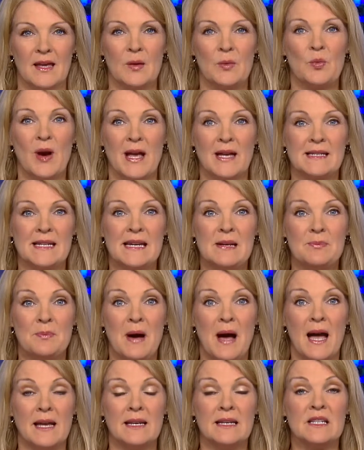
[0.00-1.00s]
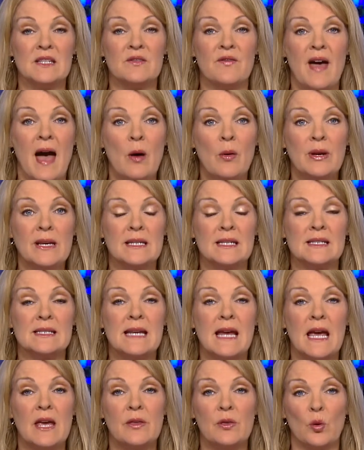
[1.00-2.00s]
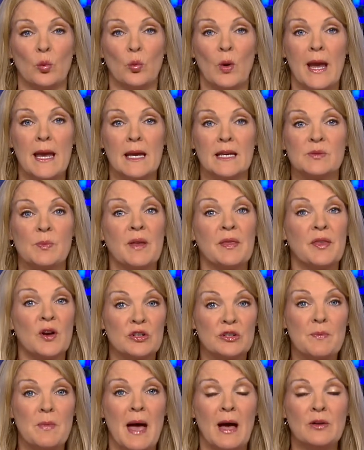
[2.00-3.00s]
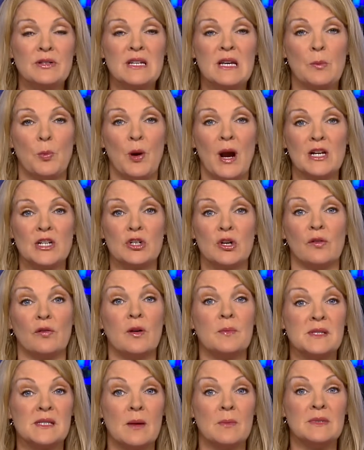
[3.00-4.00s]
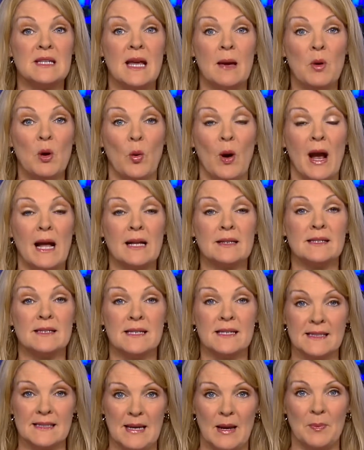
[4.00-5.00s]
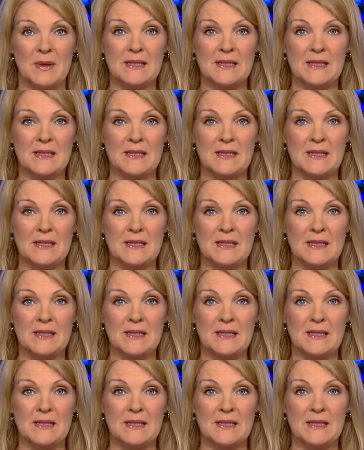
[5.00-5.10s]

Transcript: President Biden is vowing to stay in the race, but there's mounting pressure from some Democrats to step